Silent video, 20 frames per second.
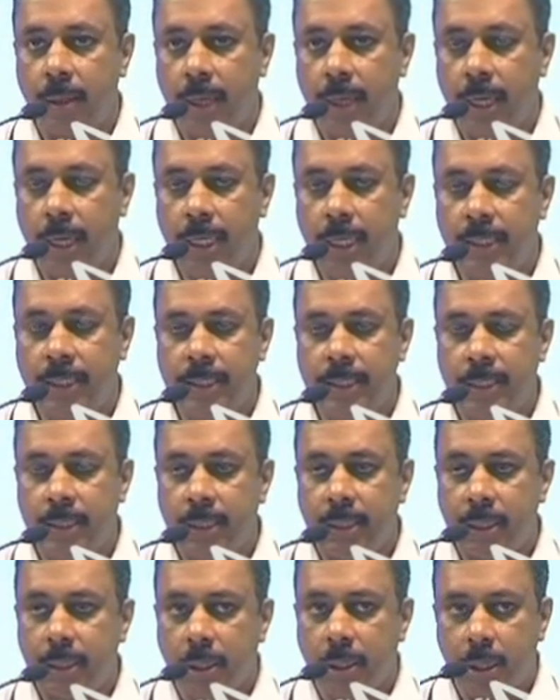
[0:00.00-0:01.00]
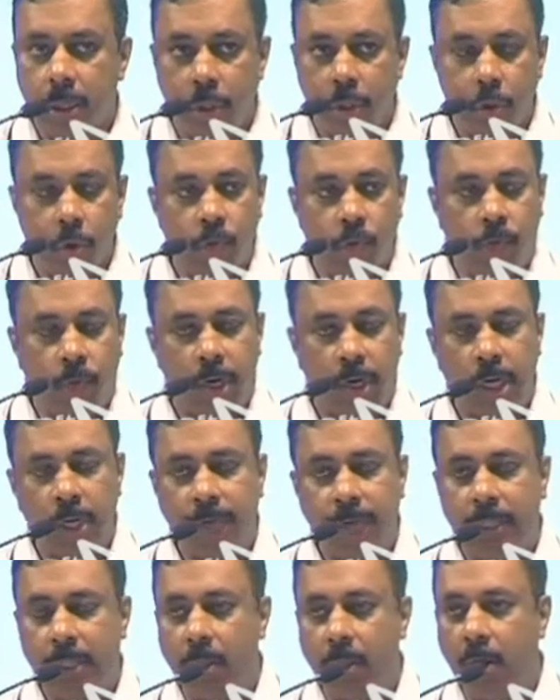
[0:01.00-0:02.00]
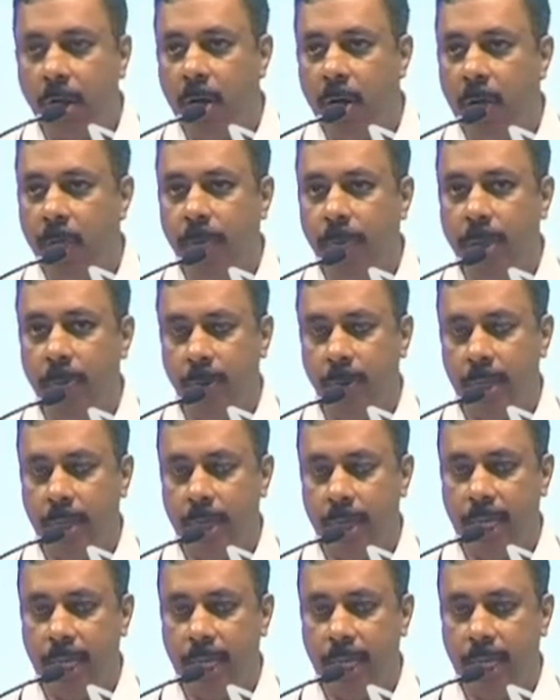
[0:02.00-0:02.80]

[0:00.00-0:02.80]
is you work with a lot of people,